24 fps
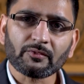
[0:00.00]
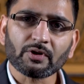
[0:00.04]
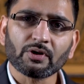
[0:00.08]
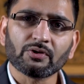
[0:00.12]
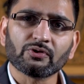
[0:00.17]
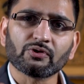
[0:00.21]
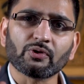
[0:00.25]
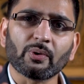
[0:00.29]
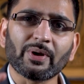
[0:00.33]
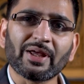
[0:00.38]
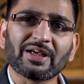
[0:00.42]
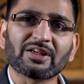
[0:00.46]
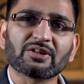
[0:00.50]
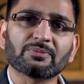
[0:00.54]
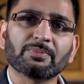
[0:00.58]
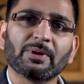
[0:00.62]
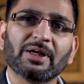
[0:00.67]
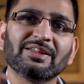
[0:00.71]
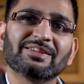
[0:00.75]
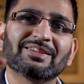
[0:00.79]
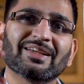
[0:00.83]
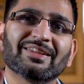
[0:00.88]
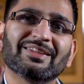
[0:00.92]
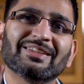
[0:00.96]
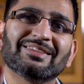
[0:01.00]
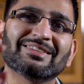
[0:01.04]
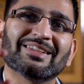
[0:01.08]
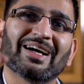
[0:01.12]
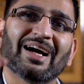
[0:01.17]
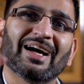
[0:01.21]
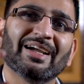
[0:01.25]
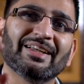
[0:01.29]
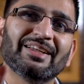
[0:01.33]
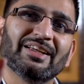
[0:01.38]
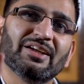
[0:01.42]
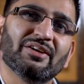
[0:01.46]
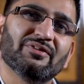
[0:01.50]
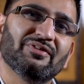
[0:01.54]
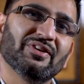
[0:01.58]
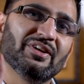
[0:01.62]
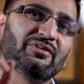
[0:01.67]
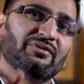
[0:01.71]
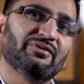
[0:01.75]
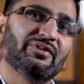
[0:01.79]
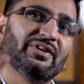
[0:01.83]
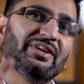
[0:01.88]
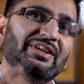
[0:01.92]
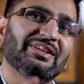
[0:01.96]
So he explains that this idea of
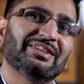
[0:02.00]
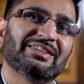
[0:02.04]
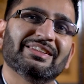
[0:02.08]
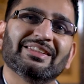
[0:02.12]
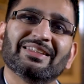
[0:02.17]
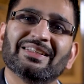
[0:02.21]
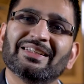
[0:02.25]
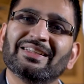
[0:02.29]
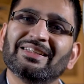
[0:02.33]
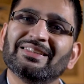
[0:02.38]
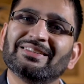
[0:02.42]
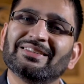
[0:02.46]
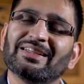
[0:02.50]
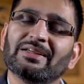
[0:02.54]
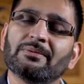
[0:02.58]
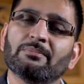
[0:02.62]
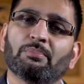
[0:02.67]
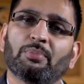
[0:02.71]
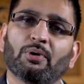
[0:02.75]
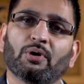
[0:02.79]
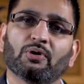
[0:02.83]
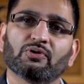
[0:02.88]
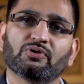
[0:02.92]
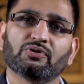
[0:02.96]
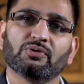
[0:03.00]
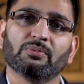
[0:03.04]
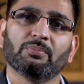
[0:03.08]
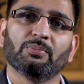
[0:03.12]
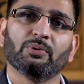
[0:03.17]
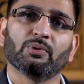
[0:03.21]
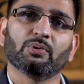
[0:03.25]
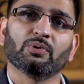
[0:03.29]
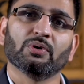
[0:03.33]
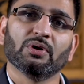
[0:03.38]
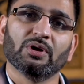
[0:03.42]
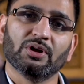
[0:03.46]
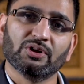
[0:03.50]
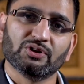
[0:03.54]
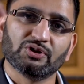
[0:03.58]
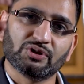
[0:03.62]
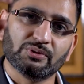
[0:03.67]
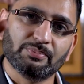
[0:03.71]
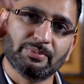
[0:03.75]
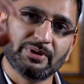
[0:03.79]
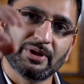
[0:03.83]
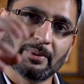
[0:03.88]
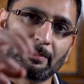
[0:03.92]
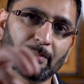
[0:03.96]
infinity is impossible to
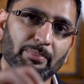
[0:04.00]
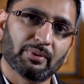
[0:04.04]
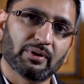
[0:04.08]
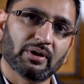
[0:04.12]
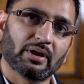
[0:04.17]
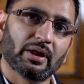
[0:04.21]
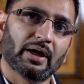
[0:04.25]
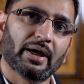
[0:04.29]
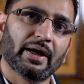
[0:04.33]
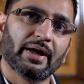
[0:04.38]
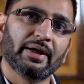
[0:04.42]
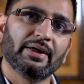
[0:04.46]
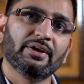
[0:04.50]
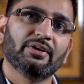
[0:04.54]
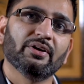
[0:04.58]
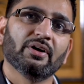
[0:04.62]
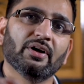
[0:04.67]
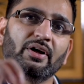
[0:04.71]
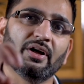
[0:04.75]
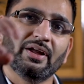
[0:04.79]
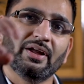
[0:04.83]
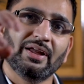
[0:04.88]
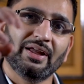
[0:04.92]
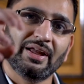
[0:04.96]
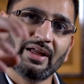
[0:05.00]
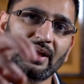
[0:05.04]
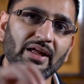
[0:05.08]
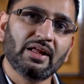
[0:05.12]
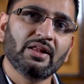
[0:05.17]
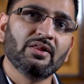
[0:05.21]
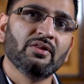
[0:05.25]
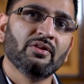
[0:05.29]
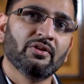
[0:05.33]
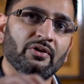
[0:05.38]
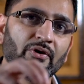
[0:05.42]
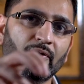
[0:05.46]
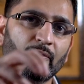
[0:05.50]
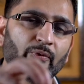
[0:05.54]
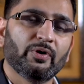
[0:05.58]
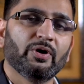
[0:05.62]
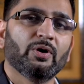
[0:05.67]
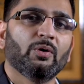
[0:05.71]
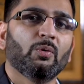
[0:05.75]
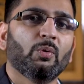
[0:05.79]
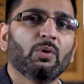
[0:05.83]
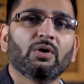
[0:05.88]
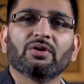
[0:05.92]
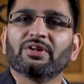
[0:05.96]
be applied in the
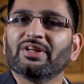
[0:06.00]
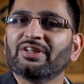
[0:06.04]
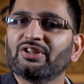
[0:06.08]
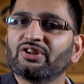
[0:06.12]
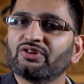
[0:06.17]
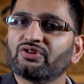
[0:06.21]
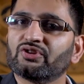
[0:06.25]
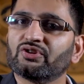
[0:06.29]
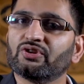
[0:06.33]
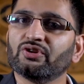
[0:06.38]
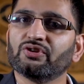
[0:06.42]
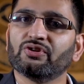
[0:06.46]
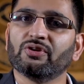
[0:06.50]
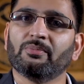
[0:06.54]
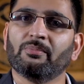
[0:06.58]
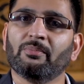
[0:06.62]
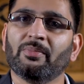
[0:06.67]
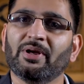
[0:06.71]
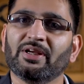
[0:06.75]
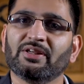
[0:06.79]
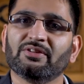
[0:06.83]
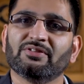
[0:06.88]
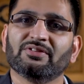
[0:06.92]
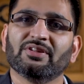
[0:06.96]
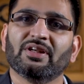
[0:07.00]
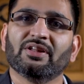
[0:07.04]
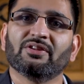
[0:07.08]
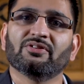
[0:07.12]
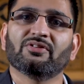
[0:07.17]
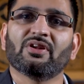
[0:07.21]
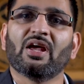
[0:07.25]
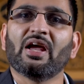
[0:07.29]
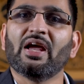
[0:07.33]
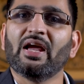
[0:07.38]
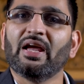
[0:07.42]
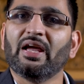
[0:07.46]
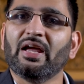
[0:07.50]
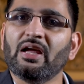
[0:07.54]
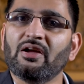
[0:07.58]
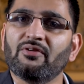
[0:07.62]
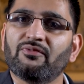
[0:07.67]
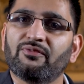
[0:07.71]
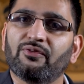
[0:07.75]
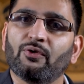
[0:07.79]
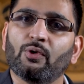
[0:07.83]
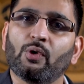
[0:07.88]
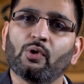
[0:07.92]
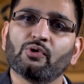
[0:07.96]
real world. It just doesn't make sense. It
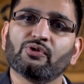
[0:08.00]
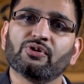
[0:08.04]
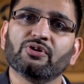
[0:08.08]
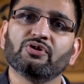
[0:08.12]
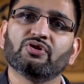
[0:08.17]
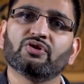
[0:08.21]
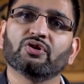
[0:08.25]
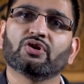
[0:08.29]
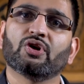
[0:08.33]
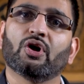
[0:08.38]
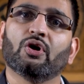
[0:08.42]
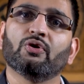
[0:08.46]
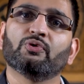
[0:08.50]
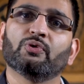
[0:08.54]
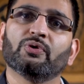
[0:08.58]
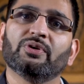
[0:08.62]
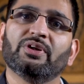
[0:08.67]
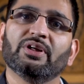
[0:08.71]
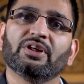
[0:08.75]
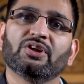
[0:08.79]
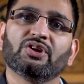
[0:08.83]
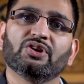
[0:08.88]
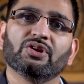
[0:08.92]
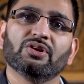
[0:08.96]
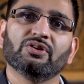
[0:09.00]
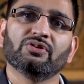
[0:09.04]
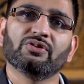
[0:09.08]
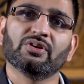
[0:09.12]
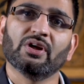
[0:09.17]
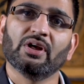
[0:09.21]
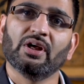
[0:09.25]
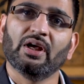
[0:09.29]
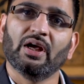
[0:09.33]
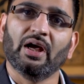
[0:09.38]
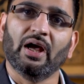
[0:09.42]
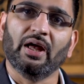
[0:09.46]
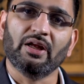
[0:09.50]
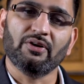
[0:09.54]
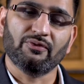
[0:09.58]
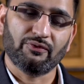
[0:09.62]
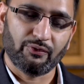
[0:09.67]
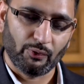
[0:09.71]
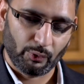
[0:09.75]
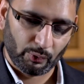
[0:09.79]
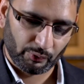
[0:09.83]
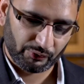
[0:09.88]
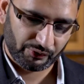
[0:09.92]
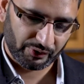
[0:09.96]
falls into contradictions and it
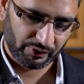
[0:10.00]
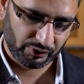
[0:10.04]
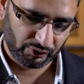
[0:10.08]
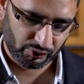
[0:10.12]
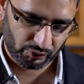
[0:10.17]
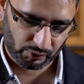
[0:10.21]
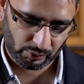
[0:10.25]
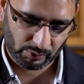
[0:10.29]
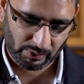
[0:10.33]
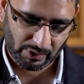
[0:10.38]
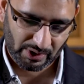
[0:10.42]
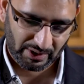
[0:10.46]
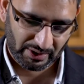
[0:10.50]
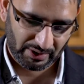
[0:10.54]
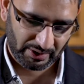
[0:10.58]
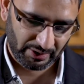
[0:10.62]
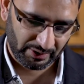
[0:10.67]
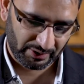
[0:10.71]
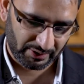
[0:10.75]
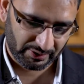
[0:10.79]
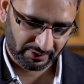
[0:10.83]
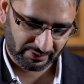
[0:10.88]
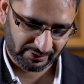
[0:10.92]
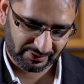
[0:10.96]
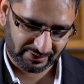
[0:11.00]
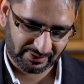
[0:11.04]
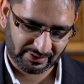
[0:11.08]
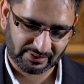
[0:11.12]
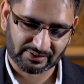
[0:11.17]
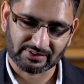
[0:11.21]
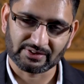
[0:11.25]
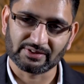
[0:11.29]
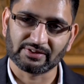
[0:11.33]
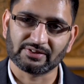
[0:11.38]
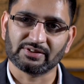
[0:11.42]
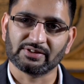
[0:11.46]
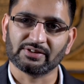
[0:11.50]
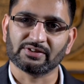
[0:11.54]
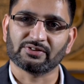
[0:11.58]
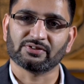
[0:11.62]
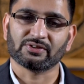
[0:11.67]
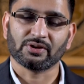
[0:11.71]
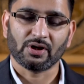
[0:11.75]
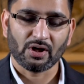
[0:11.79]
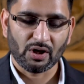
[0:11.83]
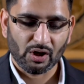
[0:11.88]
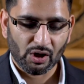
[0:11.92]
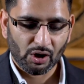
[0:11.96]
falls into inconsistencies.
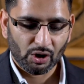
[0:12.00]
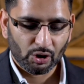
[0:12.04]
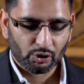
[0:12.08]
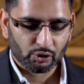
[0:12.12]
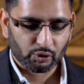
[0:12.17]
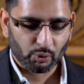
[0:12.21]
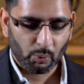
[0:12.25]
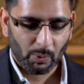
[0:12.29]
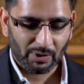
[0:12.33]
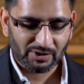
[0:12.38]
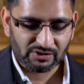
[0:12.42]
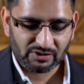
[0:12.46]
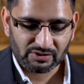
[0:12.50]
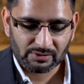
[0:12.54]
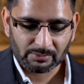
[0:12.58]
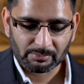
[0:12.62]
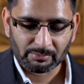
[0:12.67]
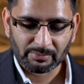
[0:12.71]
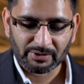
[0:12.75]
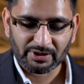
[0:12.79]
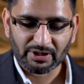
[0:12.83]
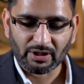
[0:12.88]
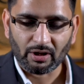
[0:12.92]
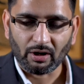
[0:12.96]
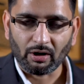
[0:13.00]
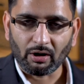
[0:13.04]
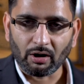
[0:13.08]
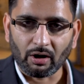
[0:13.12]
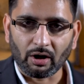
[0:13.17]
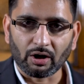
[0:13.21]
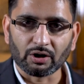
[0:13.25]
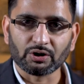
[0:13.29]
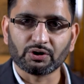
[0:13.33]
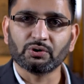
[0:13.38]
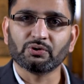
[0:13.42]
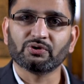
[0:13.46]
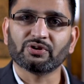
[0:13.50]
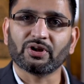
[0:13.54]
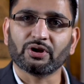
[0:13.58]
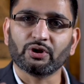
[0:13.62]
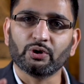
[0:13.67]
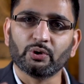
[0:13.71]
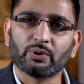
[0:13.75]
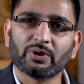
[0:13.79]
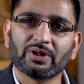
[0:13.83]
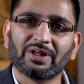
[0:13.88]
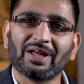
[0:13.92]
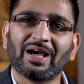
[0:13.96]
So when somebody argues that
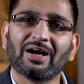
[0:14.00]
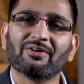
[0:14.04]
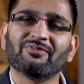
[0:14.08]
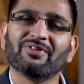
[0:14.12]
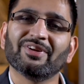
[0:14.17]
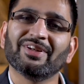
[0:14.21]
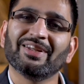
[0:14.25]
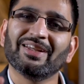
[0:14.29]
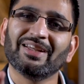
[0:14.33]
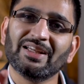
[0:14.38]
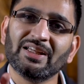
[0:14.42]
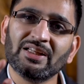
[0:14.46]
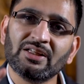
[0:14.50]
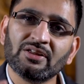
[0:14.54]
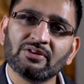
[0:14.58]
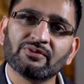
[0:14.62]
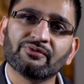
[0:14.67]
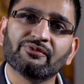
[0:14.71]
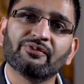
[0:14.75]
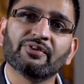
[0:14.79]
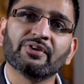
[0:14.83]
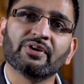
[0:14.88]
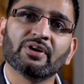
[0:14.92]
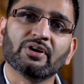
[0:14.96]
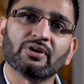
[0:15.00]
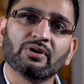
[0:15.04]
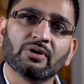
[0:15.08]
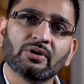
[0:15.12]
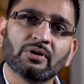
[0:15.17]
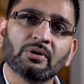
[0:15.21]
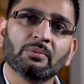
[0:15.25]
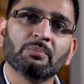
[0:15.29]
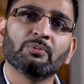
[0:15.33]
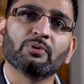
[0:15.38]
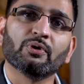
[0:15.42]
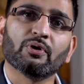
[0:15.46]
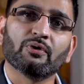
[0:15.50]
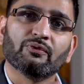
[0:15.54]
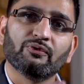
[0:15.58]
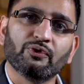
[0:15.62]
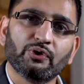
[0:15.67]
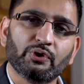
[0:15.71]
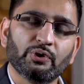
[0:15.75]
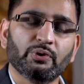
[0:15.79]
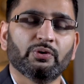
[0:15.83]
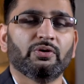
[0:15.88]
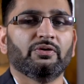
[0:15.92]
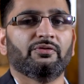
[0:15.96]
you can have an infinite number of
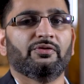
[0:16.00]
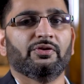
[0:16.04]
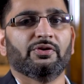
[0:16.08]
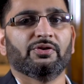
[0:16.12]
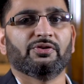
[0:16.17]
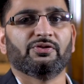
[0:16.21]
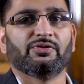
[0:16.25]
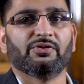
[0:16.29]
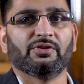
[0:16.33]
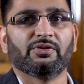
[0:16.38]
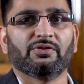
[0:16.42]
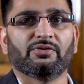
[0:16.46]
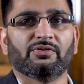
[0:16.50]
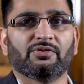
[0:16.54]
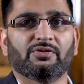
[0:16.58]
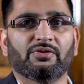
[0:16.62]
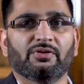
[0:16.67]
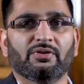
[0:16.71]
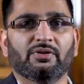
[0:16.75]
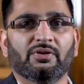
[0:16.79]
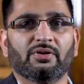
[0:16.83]
universes,